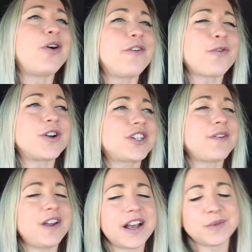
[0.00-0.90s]
will, of course,
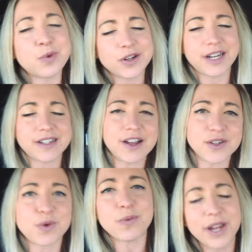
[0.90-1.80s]
give you guys more
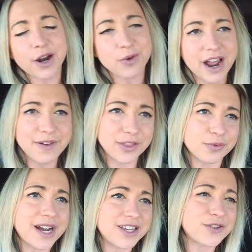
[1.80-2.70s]
details when we arrive at the
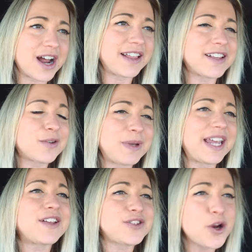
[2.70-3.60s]
restaurant. This will
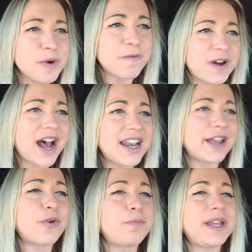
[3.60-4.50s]
be super fun.
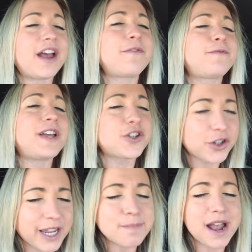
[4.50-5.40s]
It will be
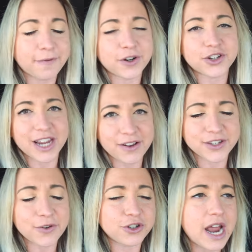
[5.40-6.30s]
officially my first
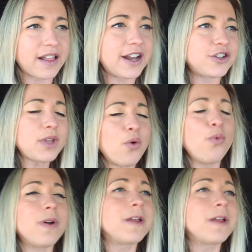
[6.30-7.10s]
calzone challenge. No, it's